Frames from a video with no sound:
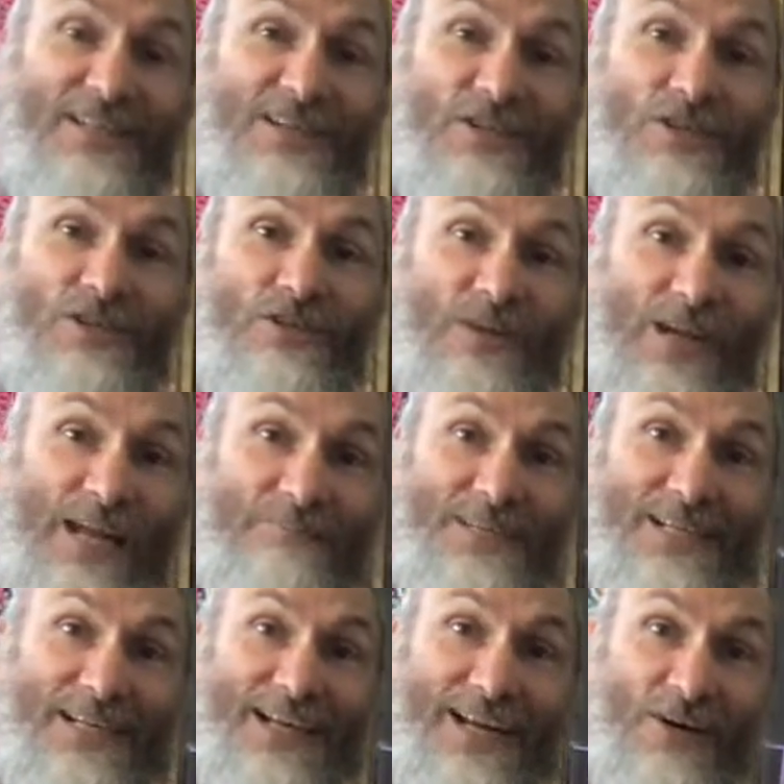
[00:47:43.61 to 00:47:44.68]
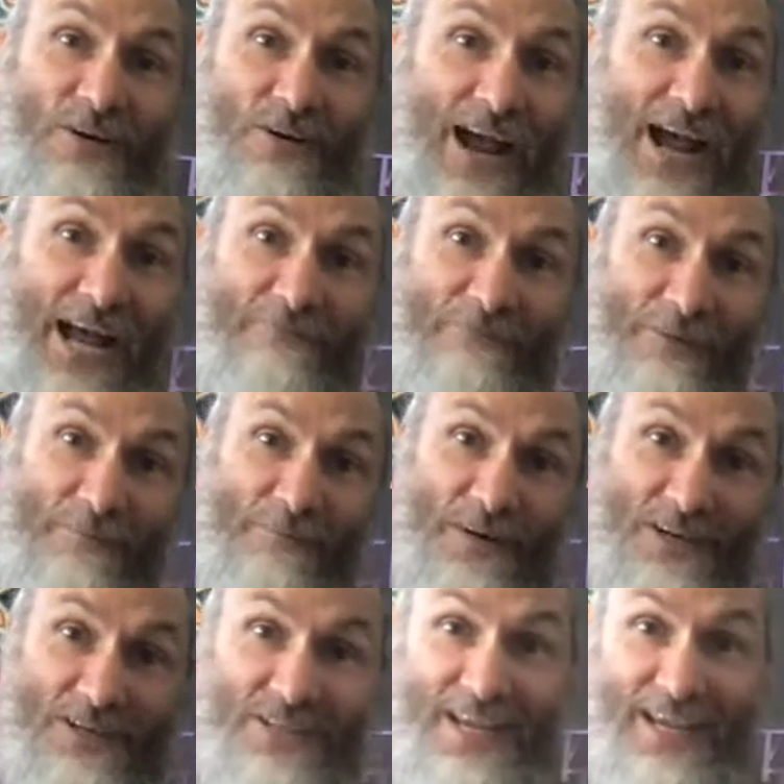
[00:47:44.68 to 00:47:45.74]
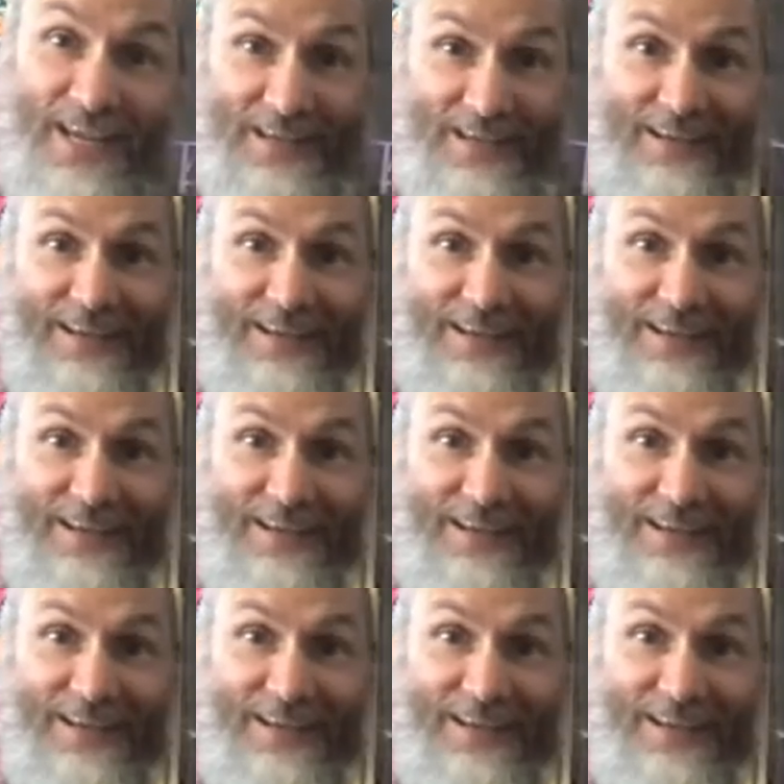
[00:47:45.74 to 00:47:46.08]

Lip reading: screamed and cried for mercy.